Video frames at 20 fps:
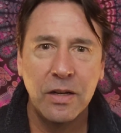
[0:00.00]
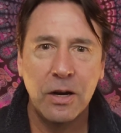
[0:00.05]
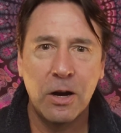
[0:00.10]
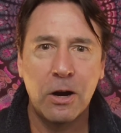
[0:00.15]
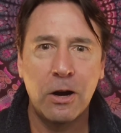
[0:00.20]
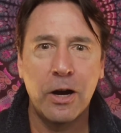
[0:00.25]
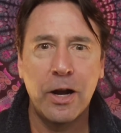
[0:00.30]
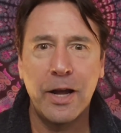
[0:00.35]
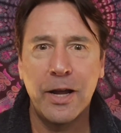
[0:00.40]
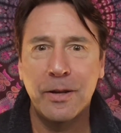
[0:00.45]

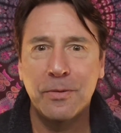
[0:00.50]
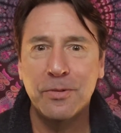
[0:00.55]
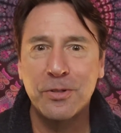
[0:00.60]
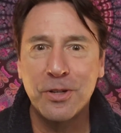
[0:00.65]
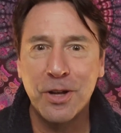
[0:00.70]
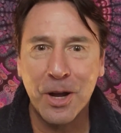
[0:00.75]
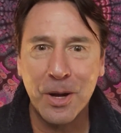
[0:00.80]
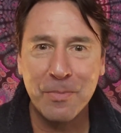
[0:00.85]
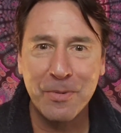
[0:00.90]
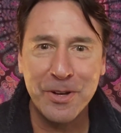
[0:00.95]
All right,
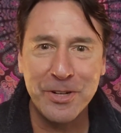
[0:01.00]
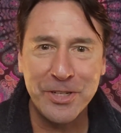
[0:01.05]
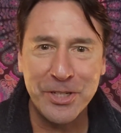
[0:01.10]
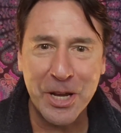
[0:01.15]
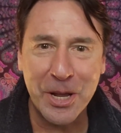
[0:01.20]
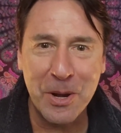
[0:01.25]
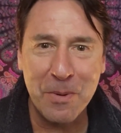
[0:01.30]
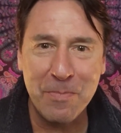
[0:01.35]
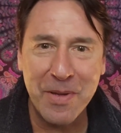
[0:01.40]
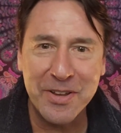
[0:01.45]
we're talking about
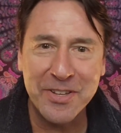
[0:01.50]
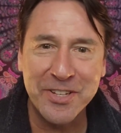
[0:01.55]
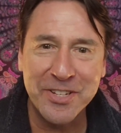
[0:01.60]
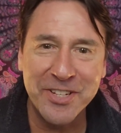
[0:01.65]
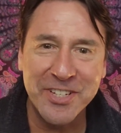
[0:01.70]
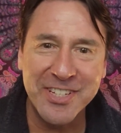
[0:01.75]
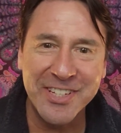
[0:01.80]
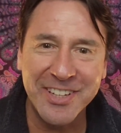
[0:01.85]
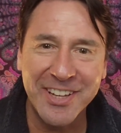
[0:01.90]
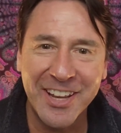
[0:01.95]
channel
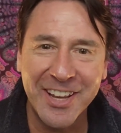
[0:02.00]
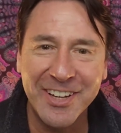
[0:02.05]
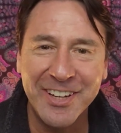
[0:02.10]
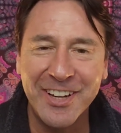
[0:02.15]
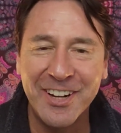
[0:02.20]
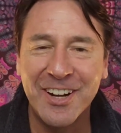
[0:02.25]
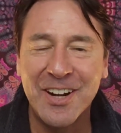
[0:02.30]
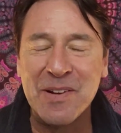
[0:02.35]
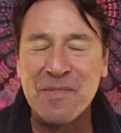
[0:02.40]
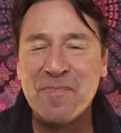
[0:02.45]
messages again
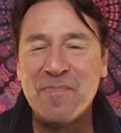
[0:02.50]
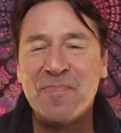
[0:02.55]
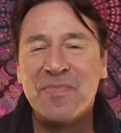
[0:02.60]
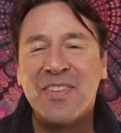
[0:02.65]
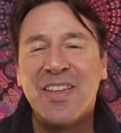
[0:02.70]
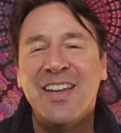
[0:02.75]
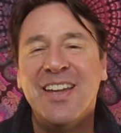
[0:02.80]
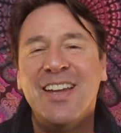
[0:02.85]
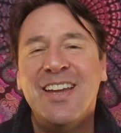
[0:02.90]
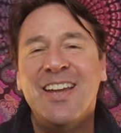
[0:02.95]
here.
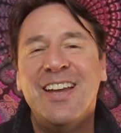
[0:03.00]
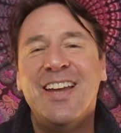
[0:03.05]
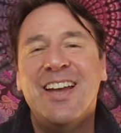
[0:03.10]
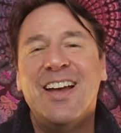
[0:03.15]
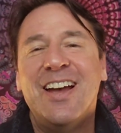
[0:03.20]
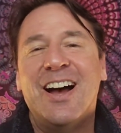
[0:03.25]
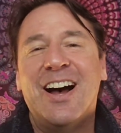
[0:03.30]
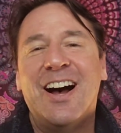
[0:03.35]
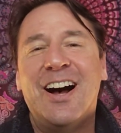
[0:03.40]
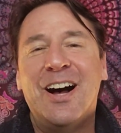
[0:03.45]

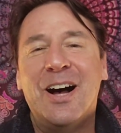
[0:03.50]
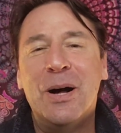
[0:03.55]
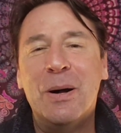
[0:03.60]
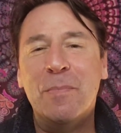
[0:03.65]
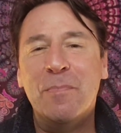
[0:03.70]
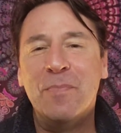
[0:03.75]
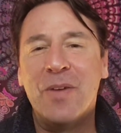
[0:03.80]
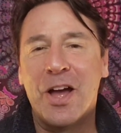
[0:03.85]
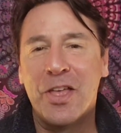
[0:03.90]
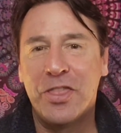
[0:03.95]

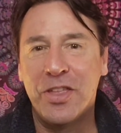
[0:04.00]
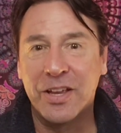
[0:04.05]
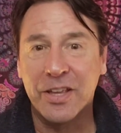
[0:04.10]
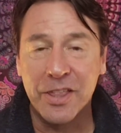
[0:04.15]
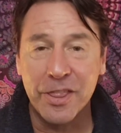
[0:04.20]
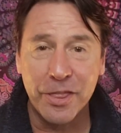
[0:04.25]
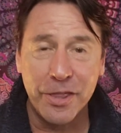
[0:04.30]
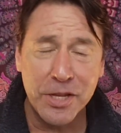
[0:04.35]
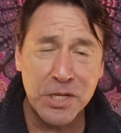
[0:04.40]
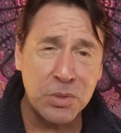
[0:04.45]
I
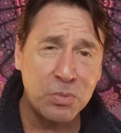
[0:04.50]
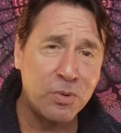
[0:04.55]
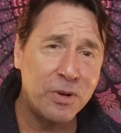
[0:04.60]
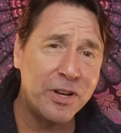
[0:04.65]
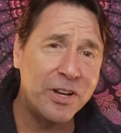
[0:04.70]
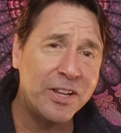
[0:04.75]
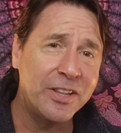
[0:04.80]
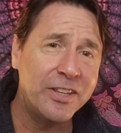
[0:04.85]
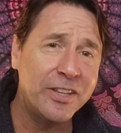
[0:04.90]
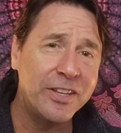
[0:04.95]
think this
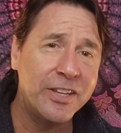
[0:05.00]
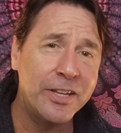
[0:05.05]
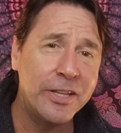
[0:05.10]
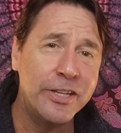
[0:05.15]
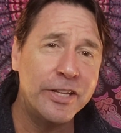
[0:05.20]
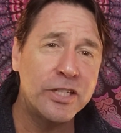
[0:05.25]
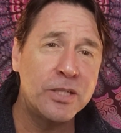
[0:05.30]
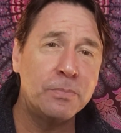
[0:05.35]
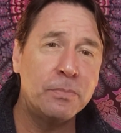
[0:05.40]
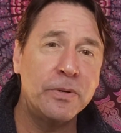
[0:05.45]
one,
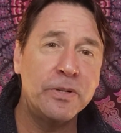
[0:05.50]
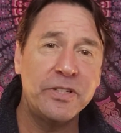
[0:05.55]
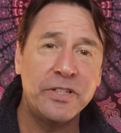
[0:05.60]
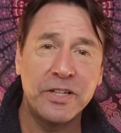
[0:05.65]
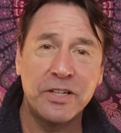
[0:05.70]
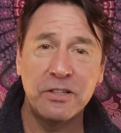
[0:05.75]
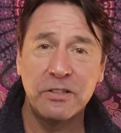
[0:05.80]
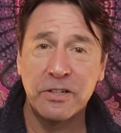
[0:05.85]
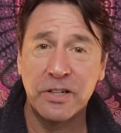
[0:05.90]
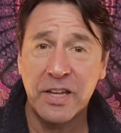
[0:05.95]
in this
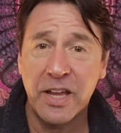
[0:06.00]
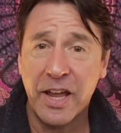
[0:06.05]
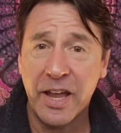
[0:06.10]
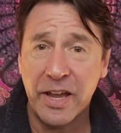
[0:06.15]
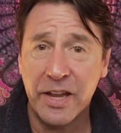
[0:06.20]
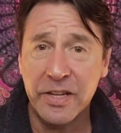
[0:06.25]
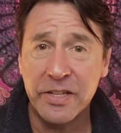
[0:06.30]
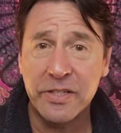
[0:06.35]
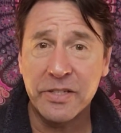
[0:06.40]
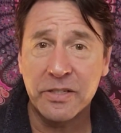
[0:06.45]
particular
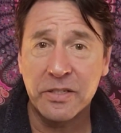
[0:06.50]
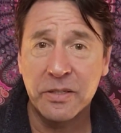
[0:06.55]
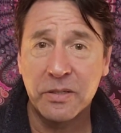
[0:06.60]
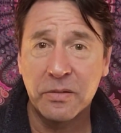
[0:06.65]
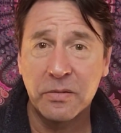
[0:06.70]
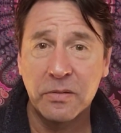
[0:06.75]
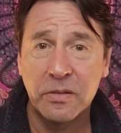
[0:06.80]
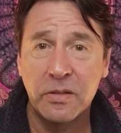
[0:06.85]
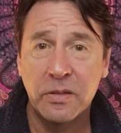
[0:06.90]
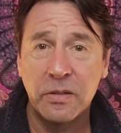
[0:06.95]
case,
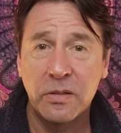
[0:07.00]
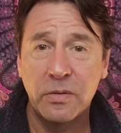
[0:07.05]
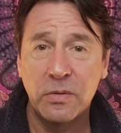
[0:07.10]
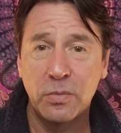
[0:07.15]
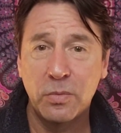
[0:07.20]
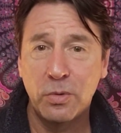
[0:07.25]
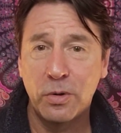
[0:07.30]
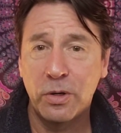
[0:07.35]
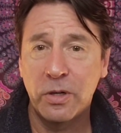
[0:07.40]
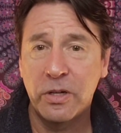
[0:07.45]

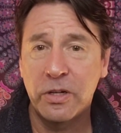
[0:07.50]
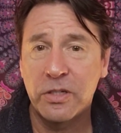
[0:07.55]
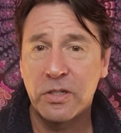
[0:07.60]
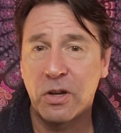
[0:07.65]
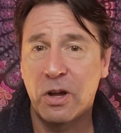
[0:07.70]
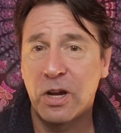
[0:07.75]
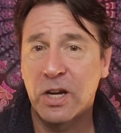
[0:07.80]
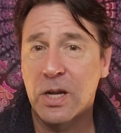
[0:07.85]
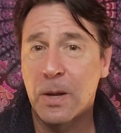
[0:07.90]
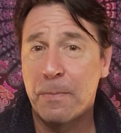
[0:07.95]
we're going to
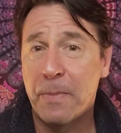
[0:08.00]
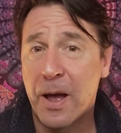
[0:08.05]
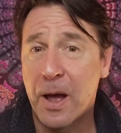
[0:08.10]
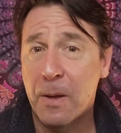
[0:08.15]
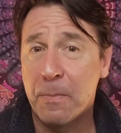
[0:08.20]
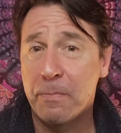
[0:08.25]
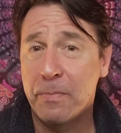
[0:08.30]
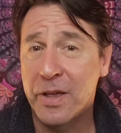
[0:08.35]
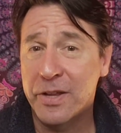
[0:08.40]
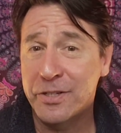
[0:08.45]
talk
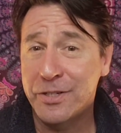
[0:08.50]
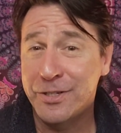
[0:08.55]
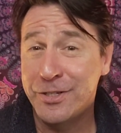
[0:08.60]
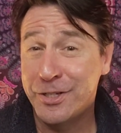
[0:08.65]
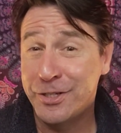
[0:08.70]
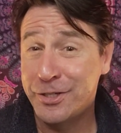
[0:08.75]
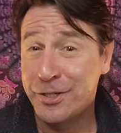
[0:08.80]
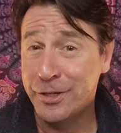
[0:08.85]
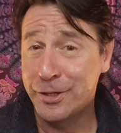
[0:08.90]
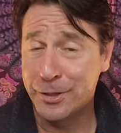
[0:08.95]
about
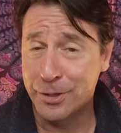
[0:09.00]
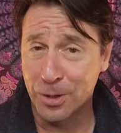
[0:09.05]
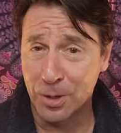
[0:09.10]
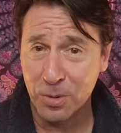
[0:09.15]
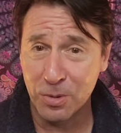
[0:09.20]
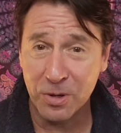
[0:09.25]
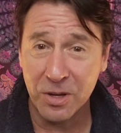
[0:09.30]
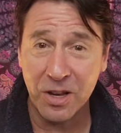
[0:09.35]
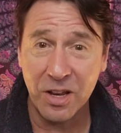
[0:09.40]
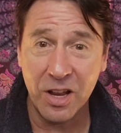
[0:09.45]
messages you
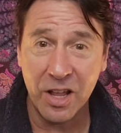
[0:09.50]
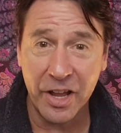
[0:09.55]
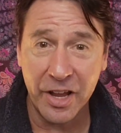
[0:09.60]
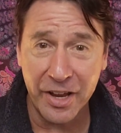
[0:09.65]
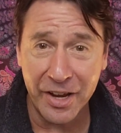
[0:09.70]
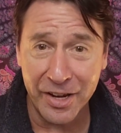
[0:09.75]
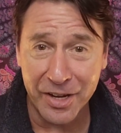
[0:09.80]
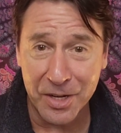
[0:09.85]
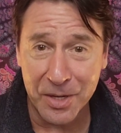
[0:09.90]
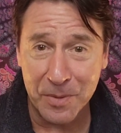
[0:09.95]
don't
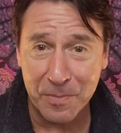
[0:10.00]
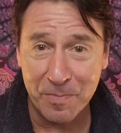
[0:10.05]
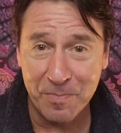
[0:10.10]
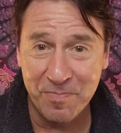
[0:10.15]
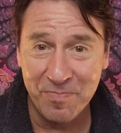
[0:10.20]
like.